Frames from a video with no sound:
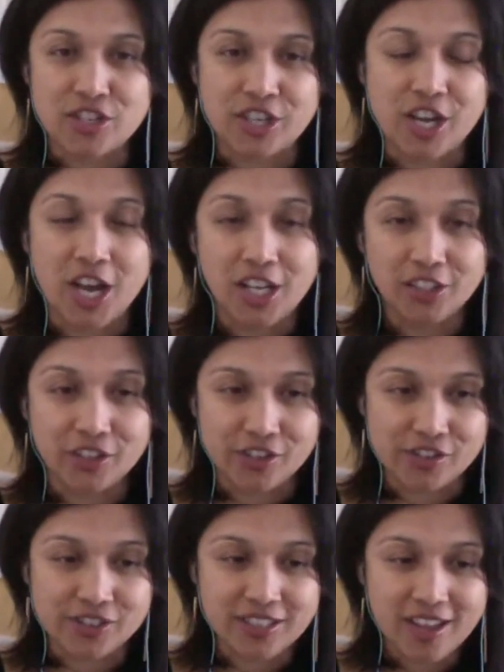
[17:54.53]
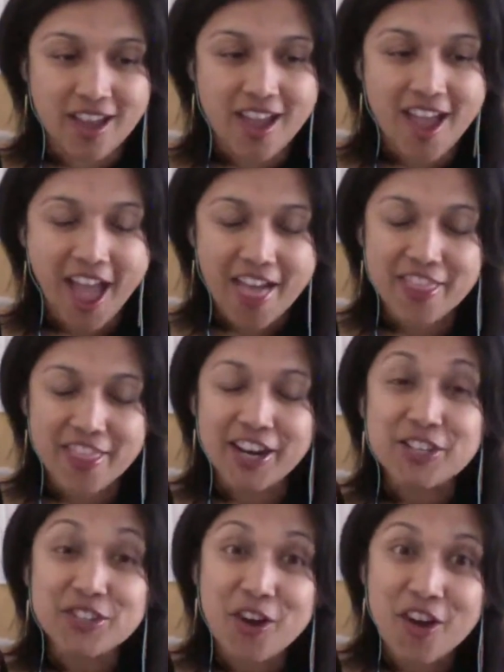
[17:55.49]
changing colors,
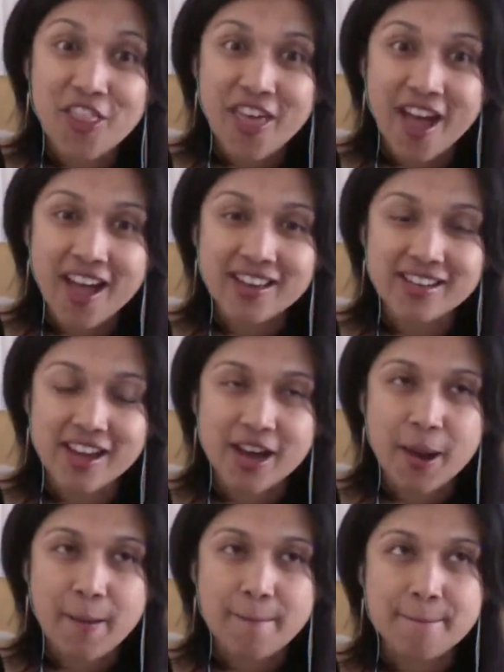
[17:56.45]
and then I saw that